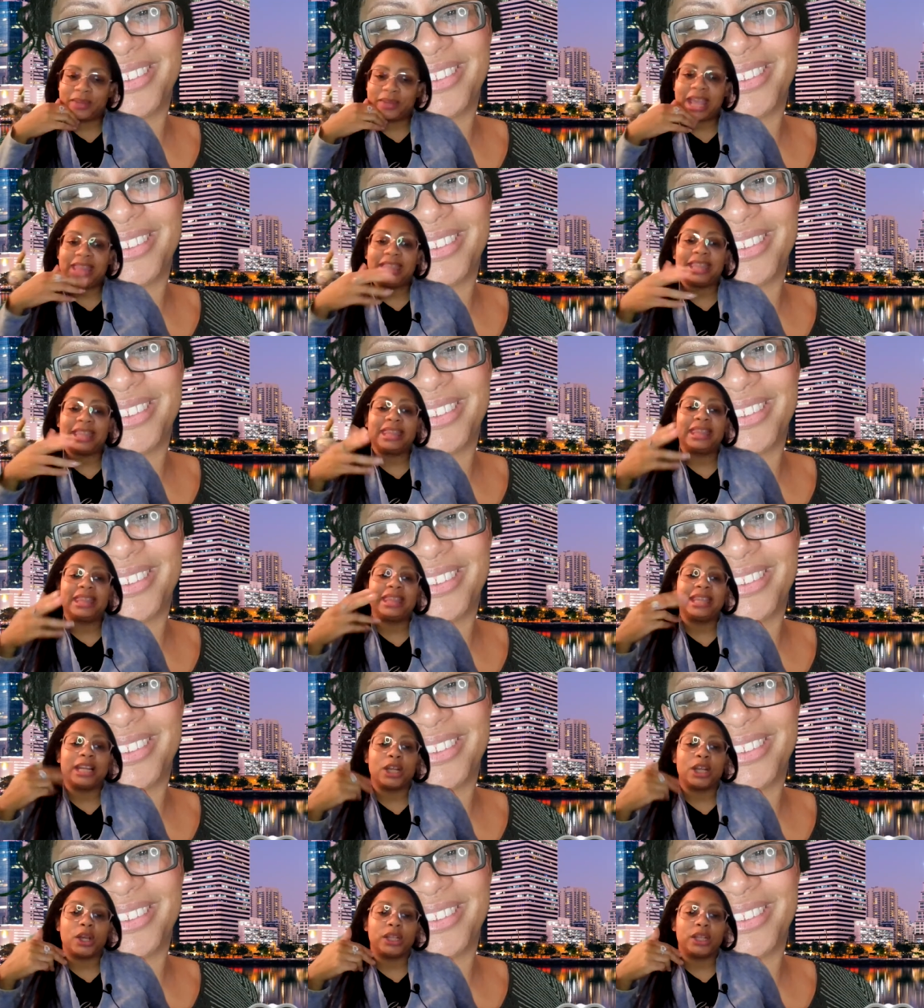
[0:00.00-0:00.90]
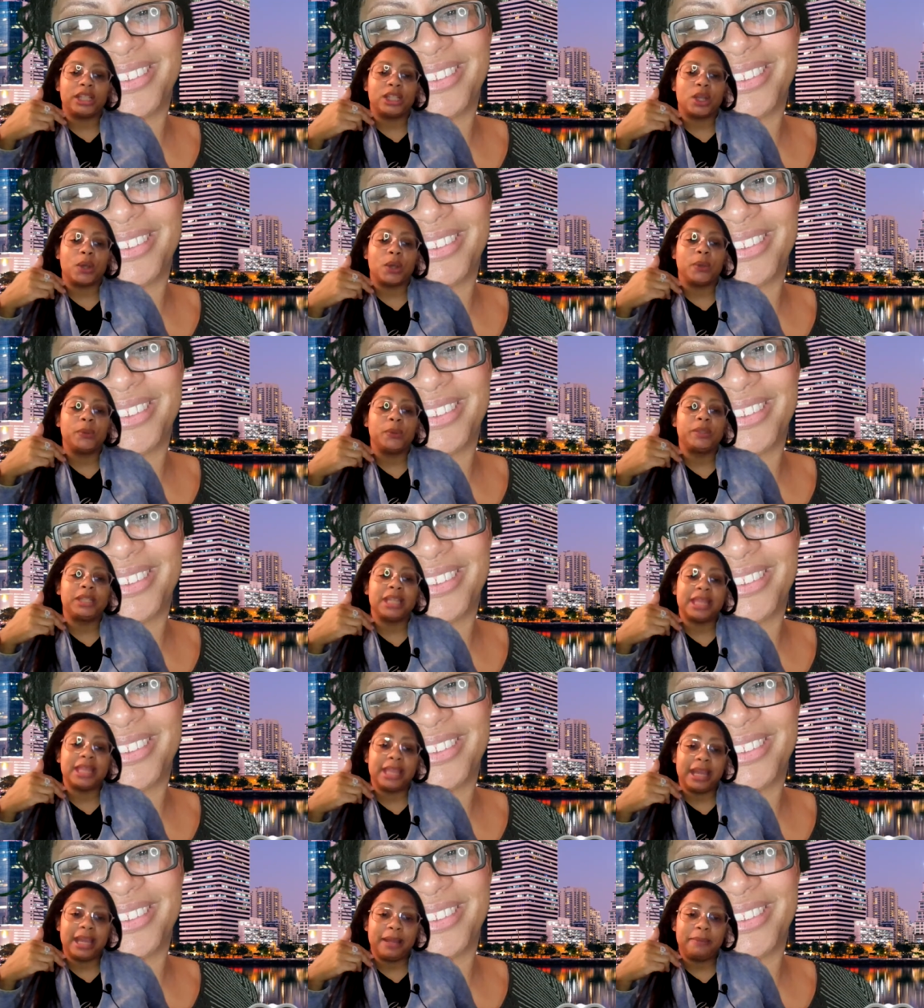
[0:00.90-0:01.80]
that is owed to
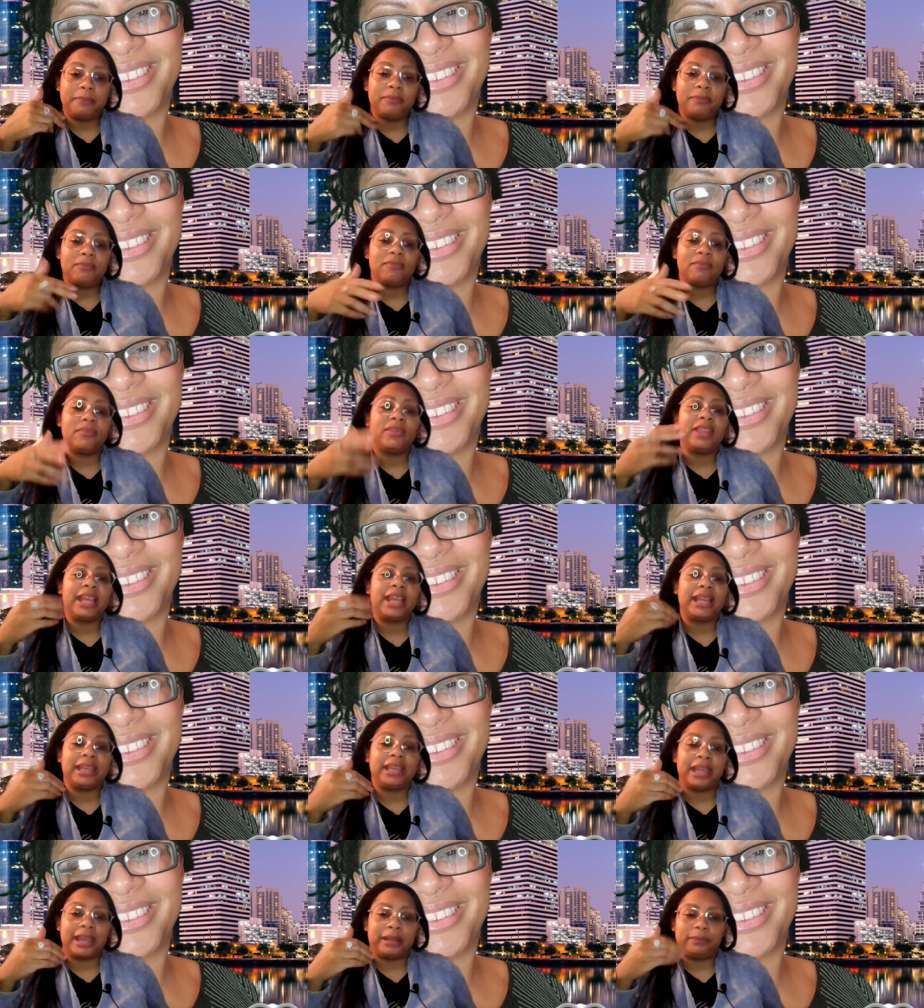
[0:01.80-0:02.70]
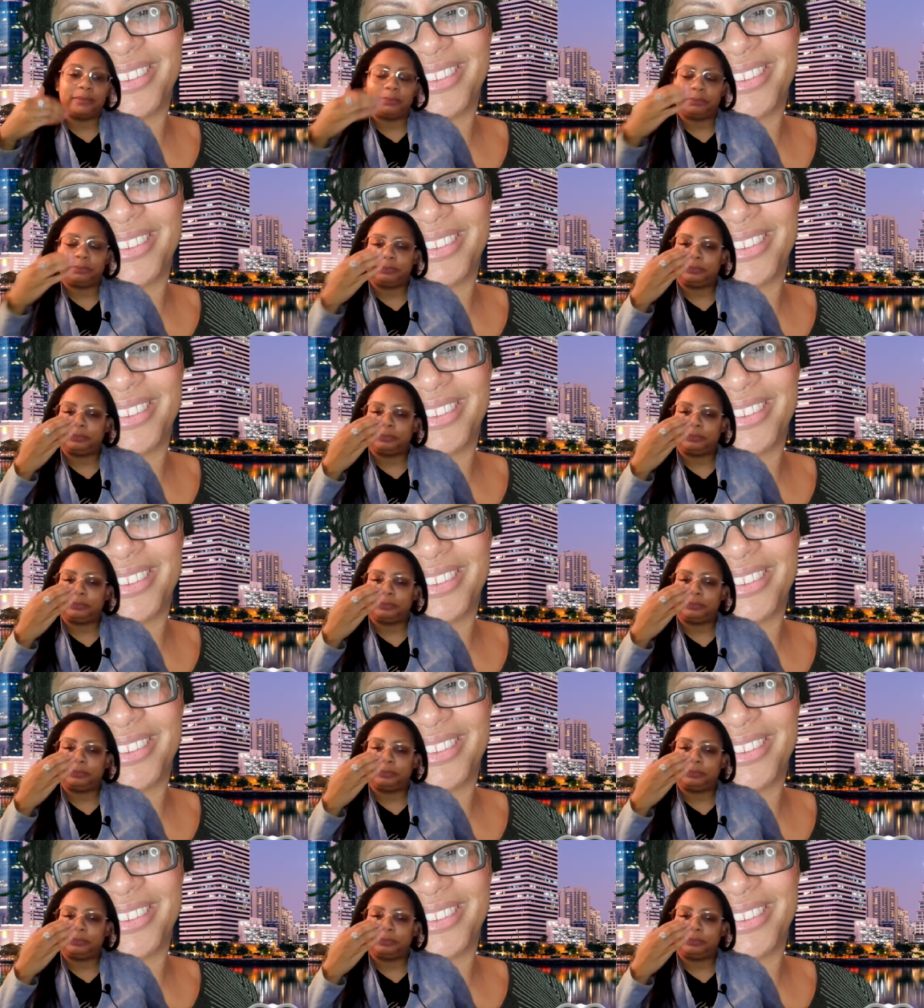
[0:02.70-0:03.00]
them, they get.